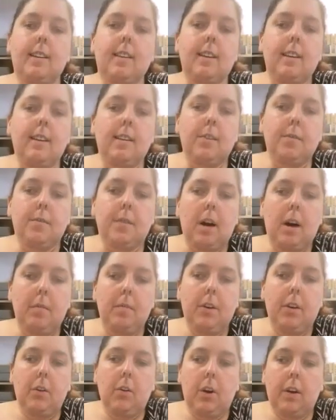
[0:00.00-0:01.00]
This is
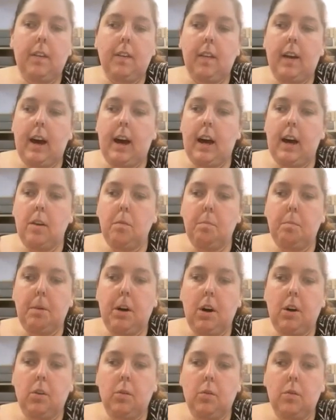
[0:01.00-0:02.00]
from the Northland
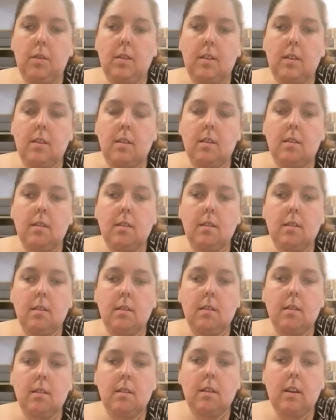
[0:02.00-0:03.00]
Post,
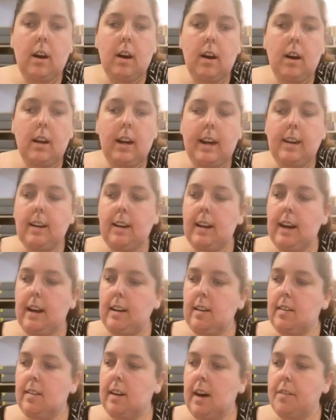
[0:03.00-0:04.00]

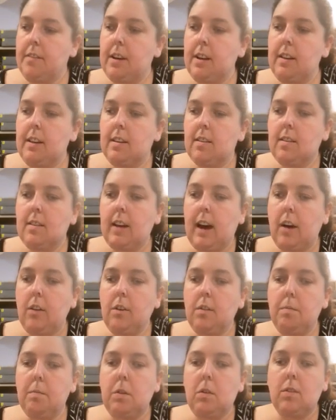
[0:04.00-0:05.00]
1997. The
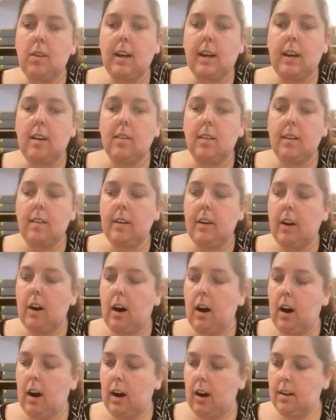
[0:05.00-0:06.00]
Sound of Music is in Their
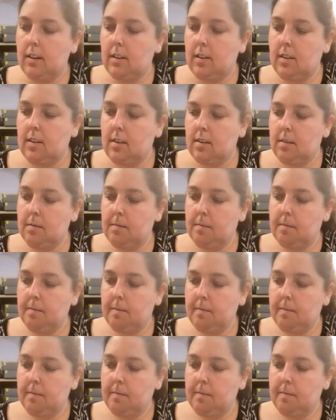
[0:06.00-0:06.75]
Hearts.